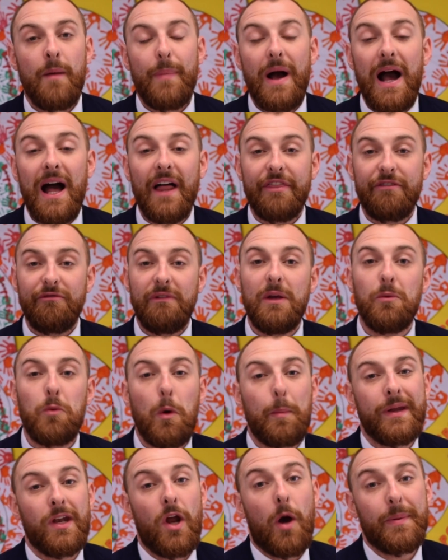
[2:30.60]
Part 3
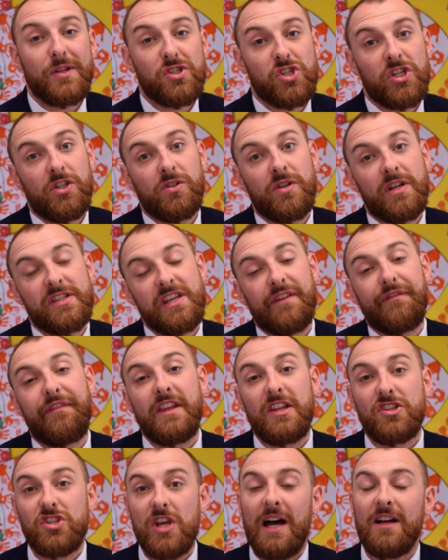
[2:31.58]
will be an opportunity
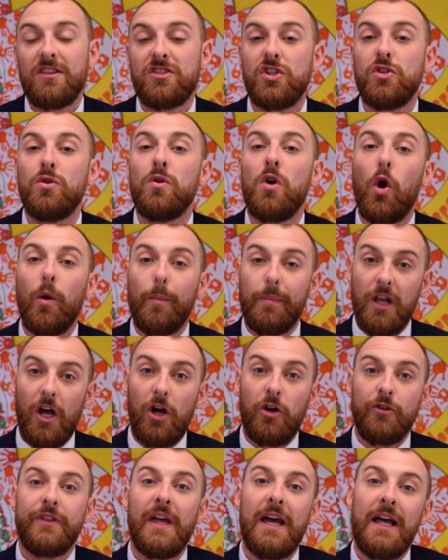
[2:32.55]
for the child to
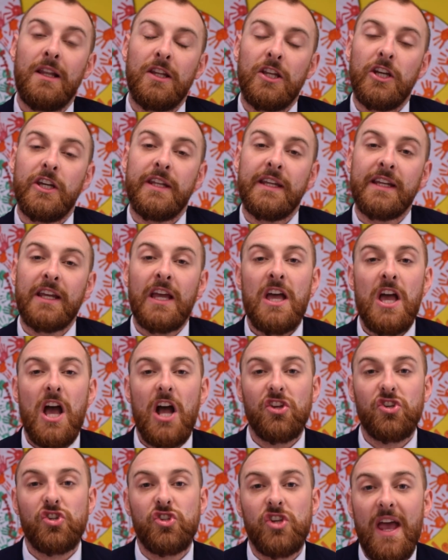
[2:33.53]
upload their learning
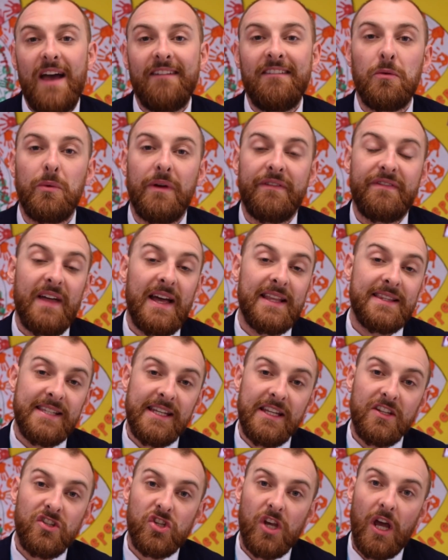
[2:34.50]
and share it with their
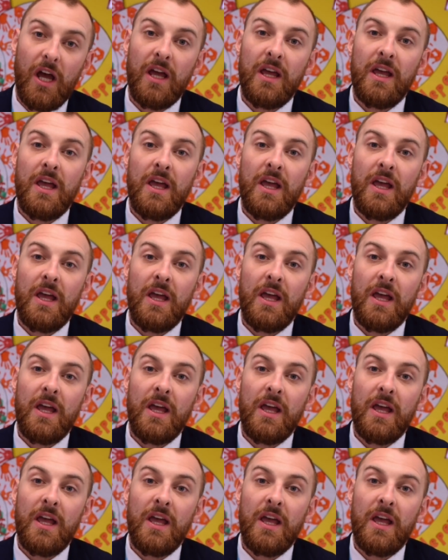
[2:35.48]
teacher.